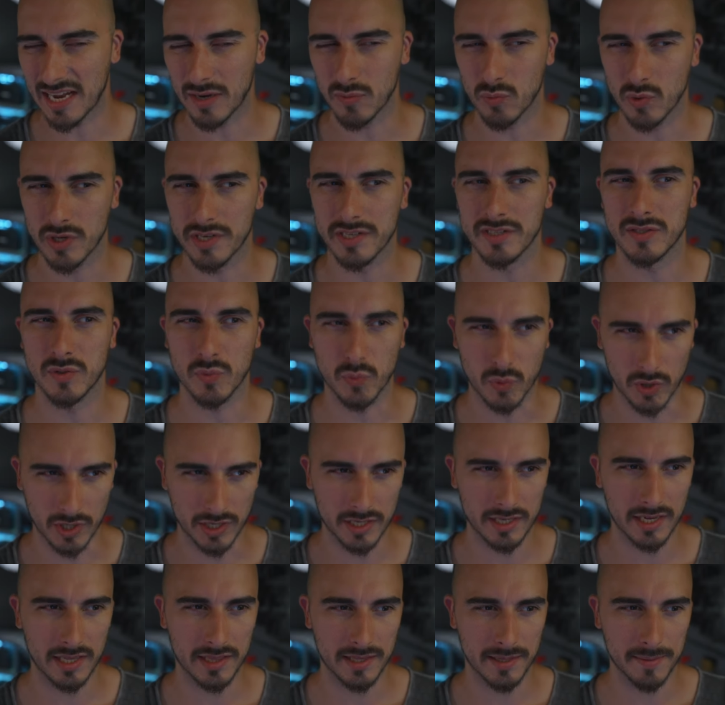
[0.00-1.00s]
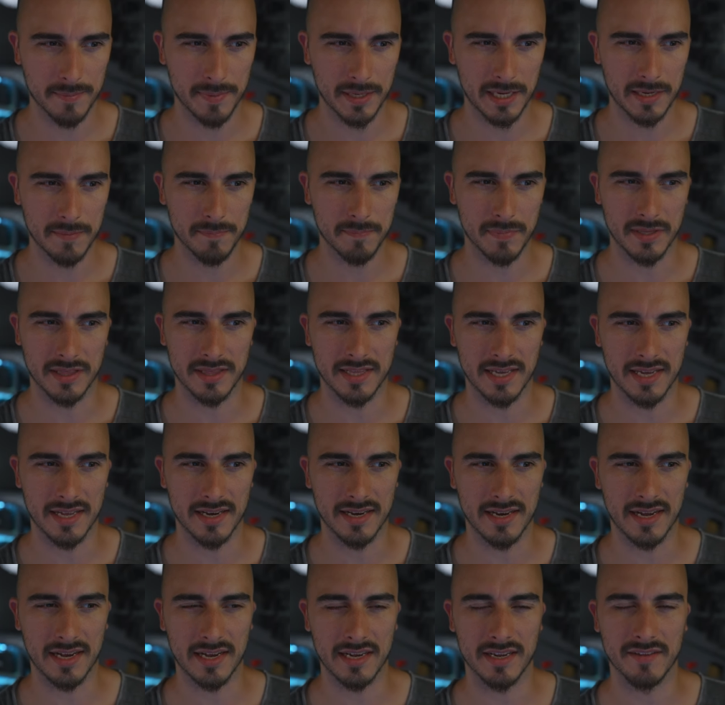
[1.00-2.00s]
I wanted to work a little bit, but
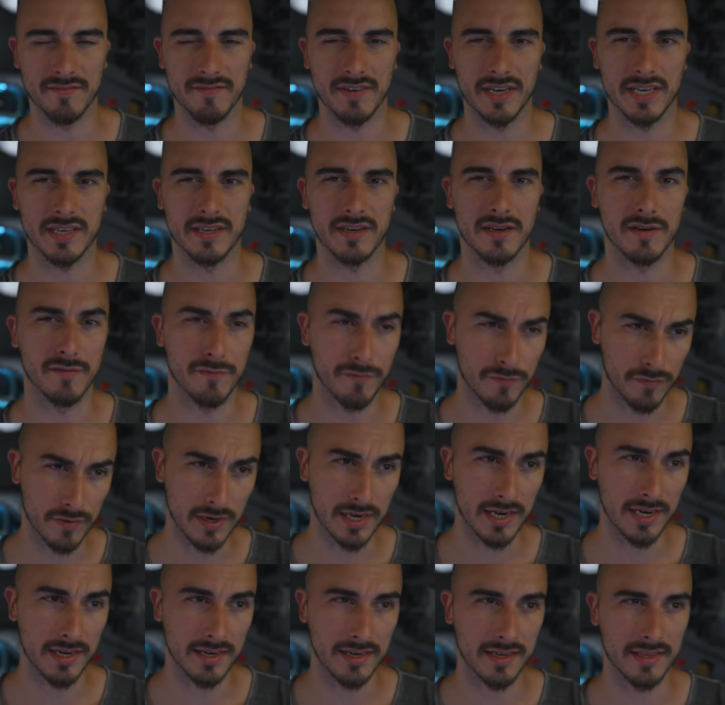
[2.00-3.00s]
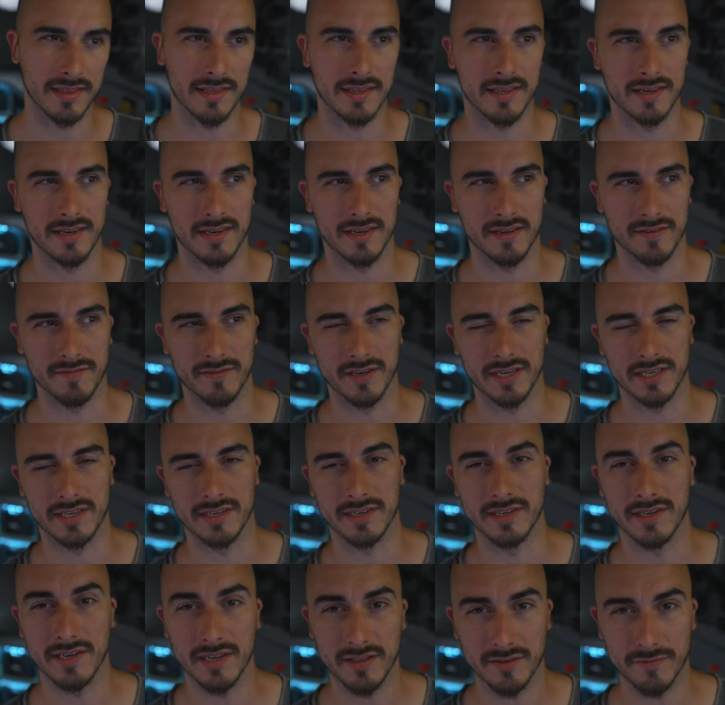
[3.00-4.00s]
then I invited a friend and then I
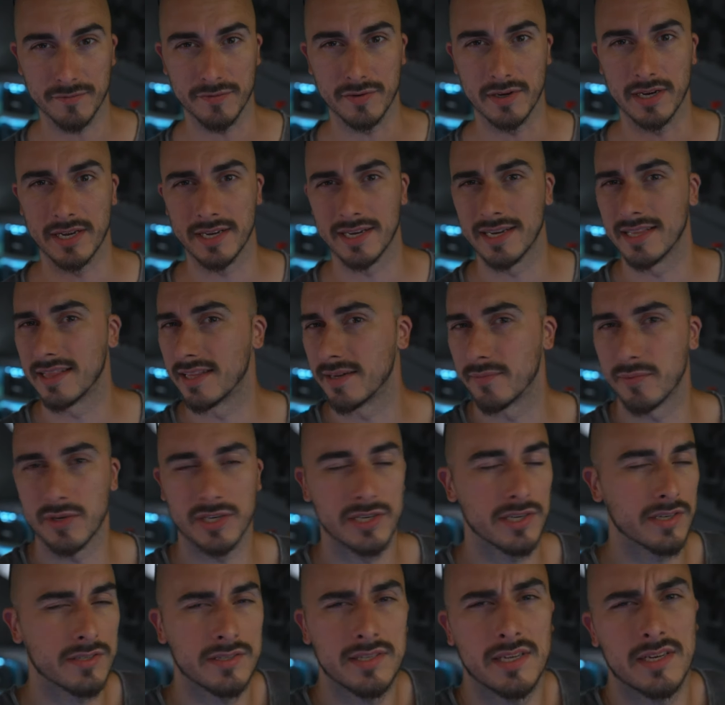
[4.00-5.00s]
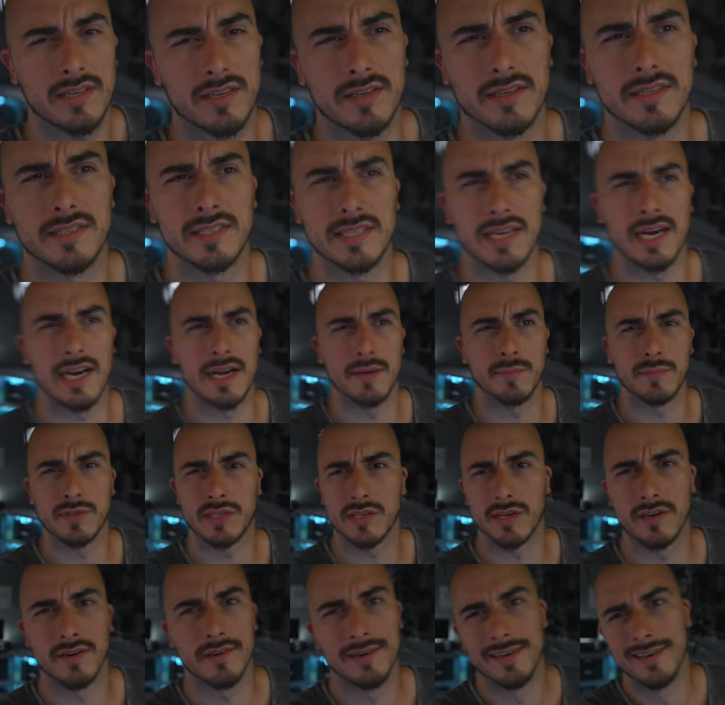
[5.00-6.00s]
invited another friend and then we just had a good time.
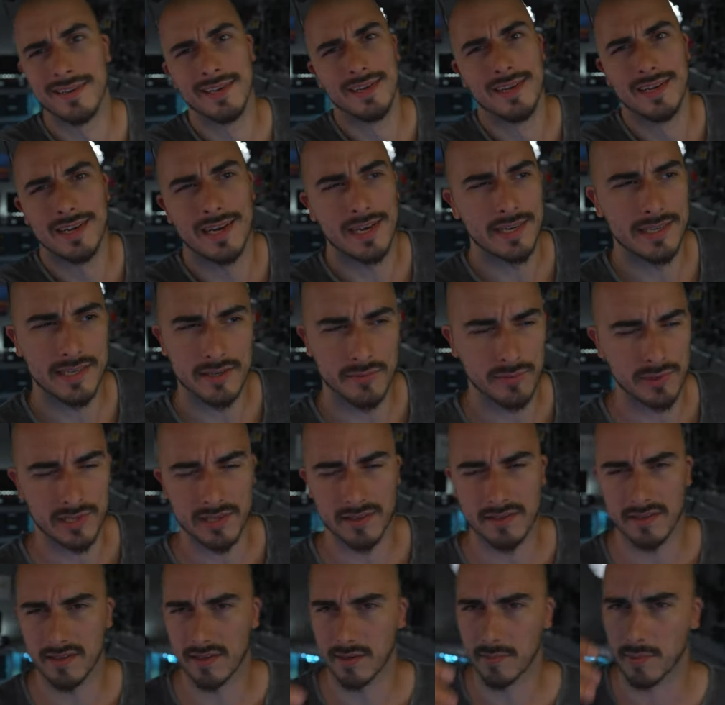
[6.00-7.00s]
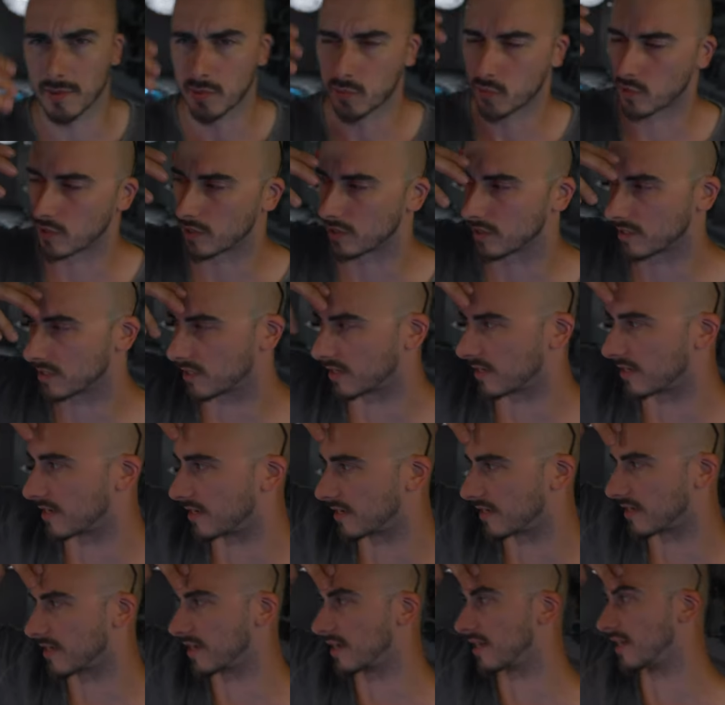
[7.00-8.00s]
So I didn't really think about work.
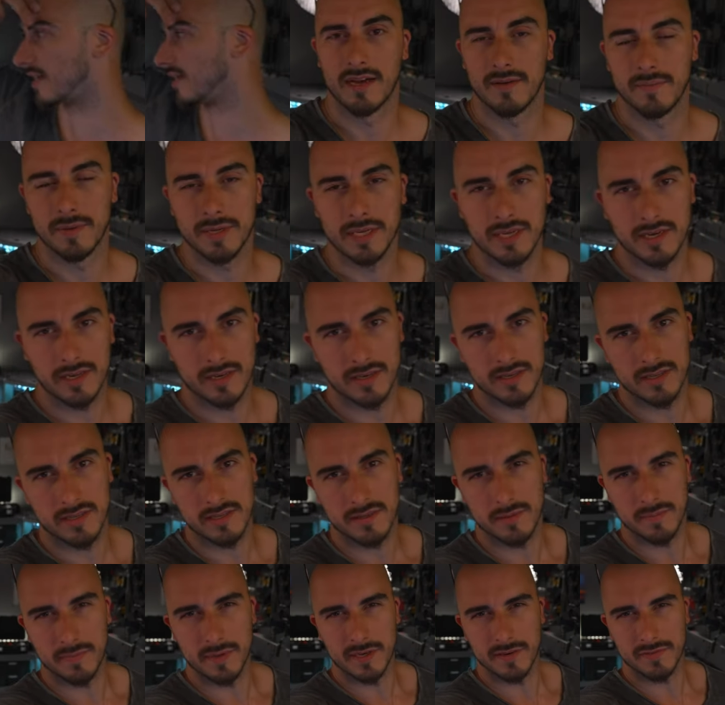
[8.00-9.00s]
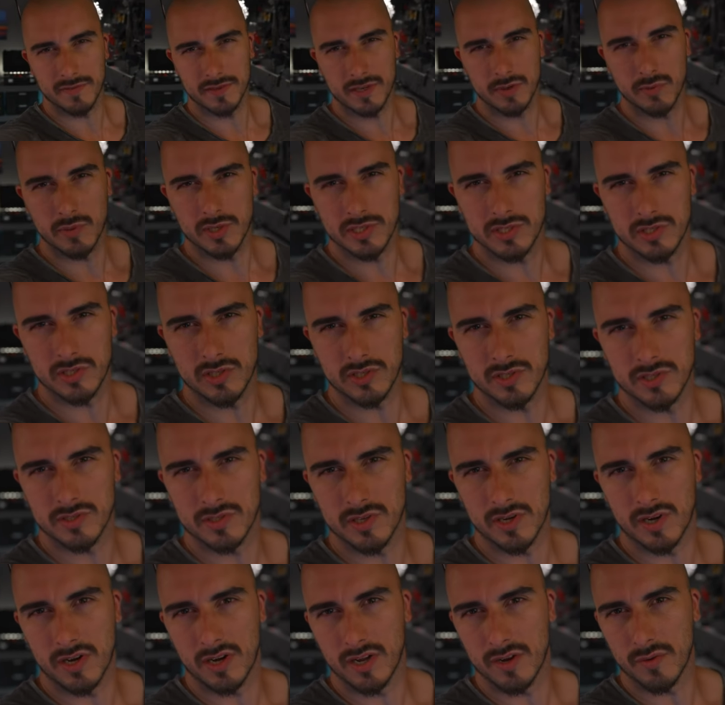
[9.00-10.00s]
And uh, I've been getting a little bit of questions
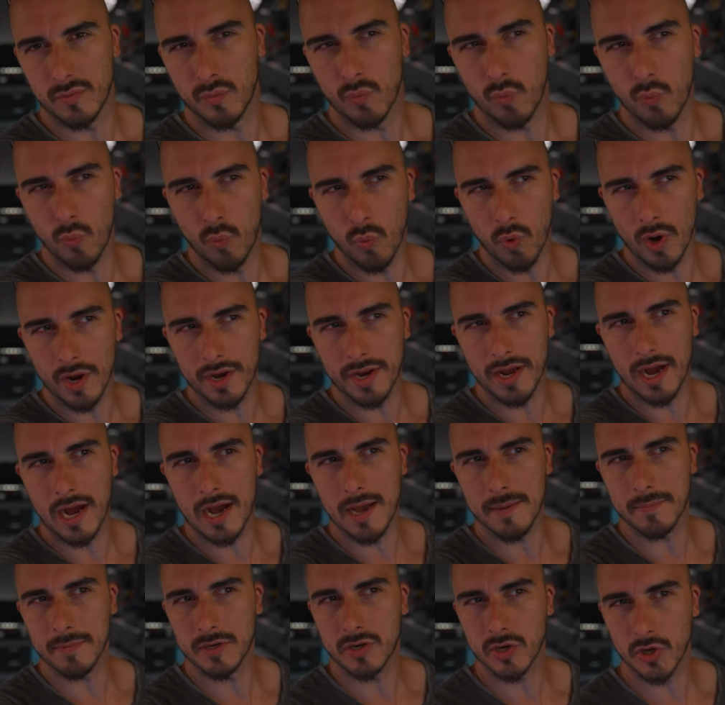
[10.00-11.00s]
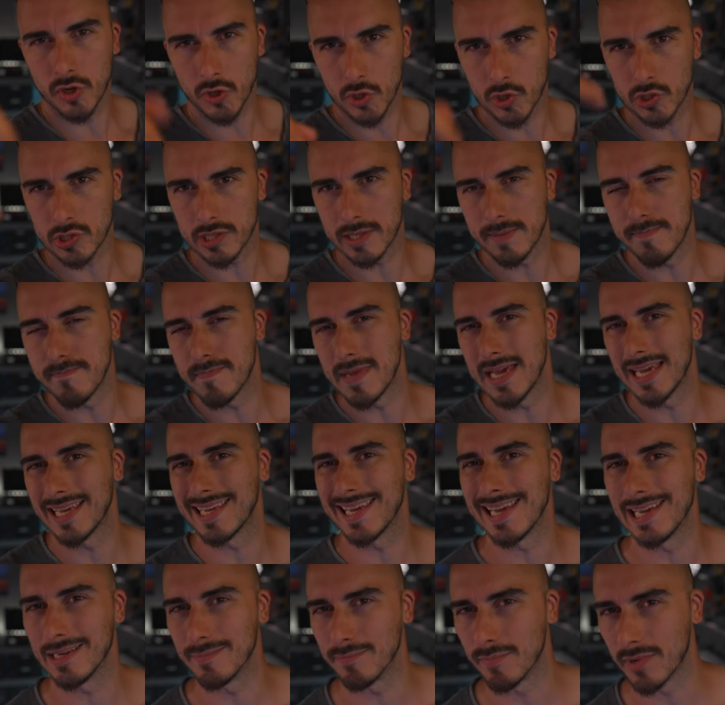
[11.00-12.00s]
on what I'm currently
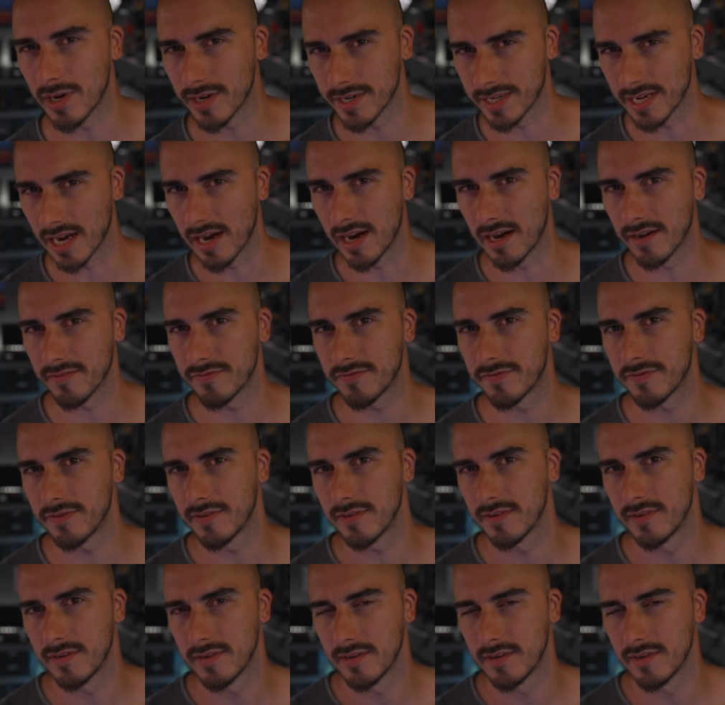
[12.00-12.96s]
making money off